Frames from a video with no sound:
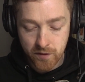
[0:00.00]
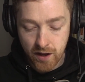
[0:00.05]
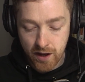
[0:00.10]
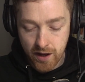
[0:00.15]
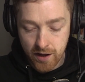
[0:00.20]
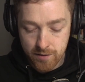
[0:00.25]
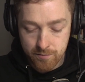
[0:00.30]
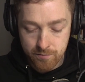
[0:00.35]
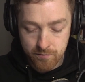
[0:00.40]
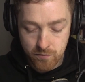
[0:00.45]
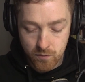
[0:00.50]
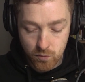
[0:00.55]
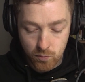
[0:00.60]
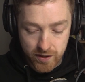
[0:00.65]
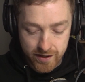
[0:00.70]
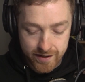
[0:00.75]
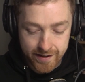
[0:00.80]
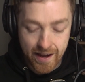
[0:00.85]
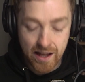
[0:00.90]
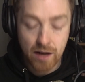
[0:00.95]
We
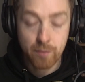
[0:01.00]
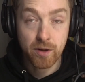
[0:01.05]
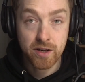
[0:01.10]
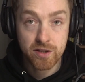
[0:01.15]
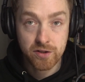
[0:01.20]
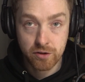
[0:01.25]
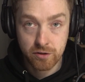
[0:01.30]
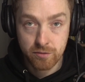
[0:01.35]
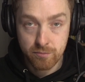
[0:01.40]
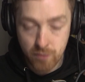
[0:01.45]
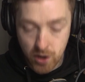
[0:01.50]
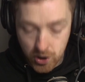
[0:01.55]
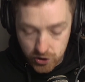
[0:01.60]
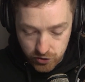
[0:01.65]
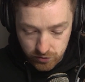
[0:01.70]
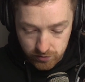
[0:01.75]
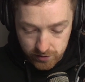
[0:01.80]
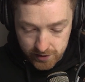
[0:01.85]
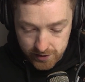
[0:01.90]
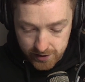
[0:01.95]
can calibrate certain
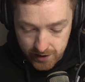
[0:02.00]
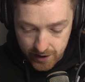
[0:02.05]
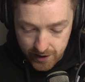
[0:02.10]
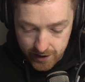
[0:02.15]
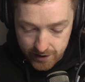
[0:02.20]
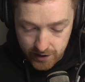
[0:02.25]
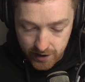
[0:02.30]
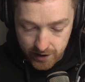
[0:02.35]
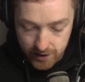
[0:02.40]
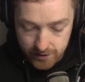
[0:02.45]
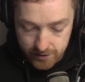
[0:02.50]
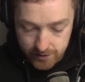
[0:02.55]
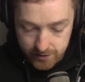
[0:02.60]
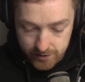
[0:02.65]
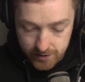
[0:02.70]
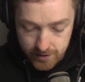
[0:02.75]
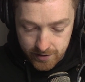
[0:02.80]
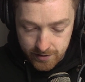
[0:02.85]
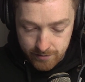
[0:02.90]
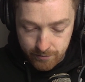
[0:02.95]
modules and
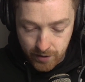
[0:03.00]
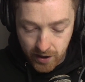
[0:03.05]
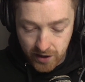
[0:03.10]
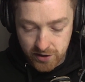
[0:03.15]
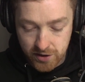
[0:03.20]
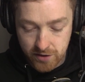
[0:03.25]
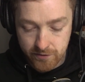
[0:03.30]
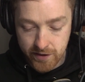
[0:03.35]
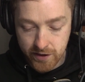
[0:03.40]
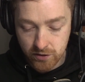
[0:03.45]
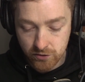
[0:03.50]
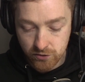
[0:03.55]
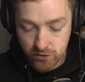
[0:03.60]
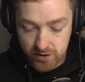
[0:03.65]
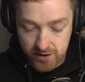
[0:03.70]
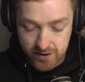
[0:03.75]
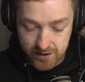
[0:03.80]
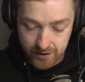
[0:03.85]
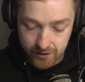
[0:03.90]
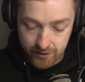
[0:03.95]
parts of the vehicle. So
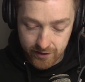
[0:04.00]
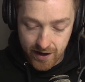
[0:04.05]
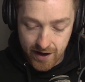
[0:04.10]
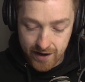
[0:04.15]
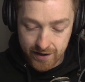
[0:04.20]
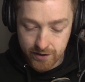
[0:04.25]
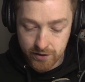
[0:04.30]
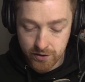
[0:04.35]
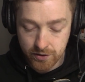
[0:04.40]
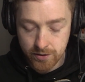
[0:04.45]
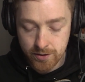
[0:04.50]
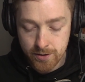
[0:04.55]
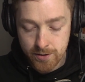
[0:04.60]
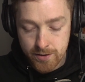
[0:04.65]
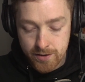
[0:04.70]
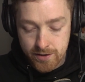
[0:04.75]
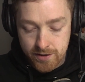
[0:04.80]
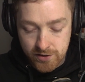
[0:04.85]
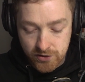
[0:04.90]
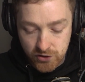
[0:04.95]
steering angle,
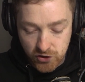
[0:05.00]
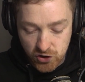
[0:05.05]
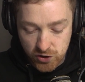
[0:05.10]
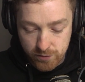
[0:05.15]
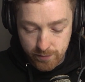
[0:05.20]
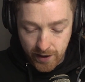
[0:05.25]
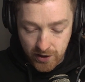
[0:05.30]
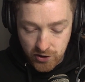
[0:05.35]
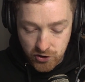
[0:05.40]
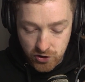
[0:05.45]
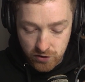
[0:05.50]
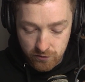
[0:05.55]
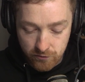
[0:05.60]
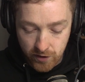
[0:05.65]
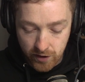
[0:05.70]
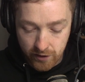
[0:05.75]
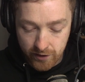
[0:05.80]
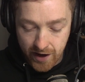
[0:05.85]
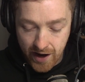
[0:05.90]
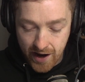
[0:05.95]
suspension,
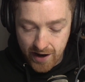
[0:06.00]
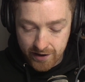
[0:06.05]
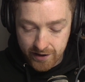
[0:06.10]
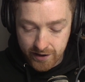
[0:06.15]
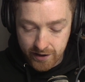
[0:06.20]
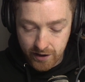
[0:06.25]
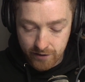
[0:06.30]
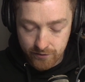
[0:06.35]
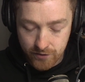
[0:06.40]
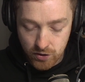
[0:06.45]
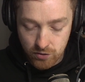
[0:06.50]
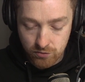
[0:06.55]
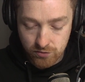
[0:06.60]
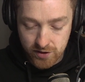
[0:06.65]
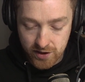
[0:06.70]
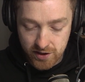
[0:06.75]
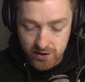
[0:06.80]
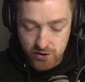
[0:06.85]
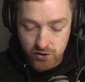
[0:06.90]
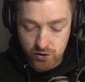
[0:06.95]
very handy. I've used
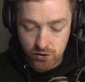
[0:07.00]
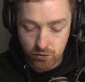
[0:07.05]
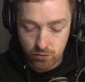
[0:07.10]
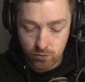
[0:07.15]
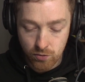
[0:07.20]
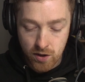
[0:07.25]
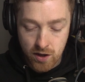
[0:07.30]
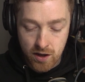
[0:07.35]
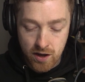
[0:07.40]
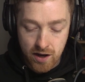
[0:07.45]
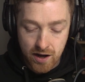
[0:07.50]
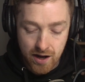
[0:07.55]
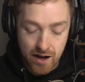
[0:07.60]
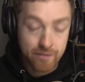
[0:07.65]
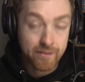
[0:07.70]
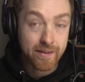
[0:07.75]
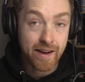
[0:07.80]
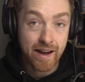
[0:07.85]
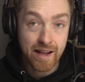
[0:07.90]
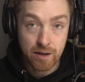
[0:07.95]
this, so
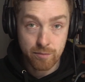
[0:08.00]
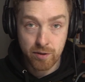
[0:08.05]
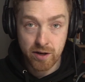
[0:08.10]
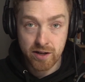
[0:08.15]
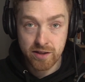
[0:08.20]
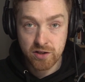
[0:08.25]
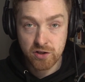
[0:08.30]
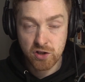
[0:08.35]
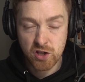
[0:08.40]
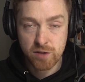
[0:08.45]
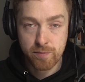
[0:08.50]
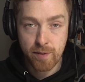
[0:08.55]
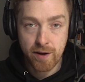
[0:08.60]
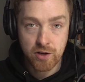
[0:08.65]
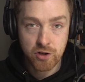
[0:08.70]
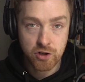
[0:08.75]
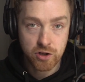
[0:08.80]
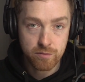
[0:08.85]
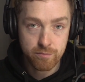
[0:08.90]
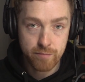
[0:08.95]
I've calibrated the
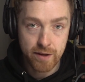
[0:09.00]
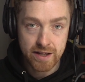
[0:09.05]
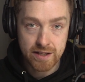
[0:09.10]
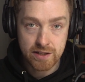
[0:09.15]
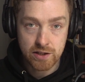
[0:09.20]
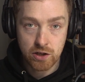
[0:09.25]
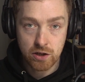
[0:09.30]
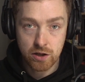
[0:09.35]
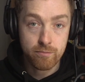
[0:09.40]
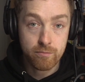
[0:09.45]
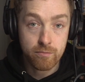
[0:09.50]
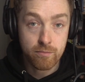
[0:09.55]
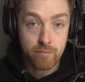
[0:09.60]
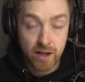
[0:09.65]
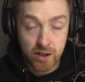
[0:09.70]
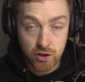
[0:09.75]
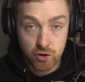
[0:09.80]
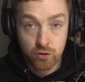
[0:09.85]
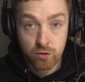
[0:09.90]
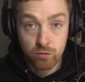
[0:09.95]
suspension based on
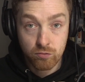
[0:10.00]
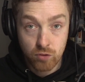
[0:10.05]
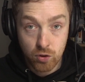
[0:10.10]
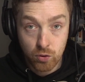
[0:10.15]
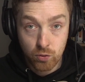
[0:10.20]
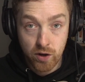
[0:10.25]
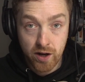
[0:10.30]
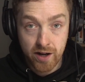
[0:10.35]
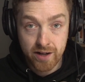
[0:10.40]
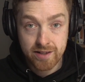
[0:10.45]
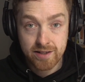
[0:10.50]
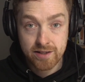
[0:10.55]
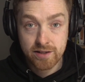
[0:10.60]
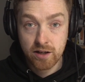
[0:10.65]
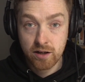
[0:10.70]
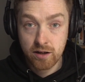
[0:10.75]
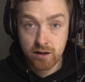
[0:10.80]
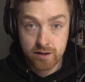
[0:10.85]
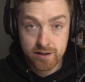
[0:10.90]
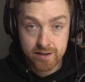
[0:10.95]
making sure the road heights
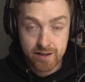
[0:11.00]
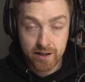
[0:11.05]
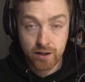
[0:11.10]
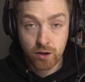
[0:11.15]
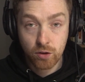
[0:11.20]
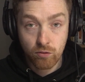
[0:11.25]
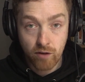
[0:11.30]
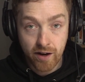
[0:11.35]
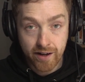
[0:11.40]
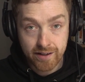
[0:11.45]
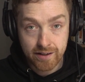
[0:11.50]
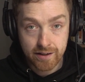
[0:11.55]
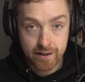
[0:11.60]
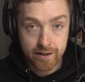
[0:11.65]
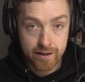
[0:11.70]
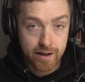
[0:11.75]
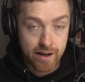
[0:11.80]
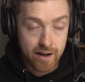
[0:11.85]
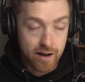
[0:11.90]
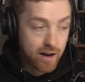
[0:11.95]
are set correctly.